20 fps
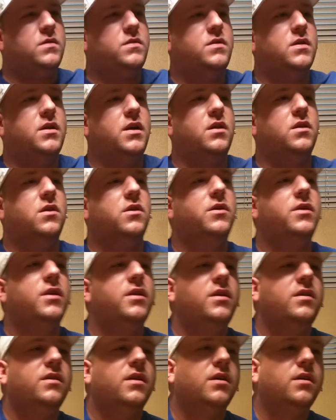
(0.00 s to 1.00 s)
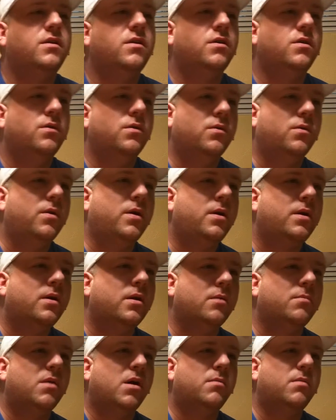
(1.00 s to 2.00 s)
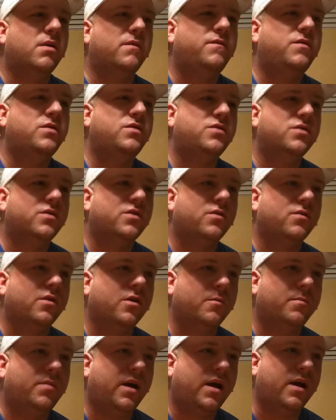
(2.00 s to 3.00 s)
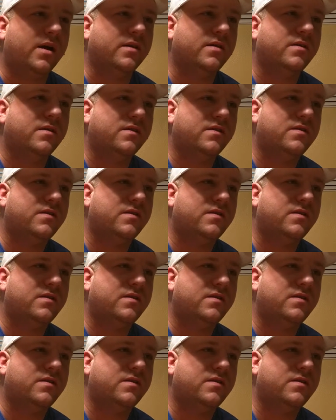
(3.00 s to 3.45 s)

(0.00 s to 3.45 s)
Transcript: Did I learn anything new about my future career path,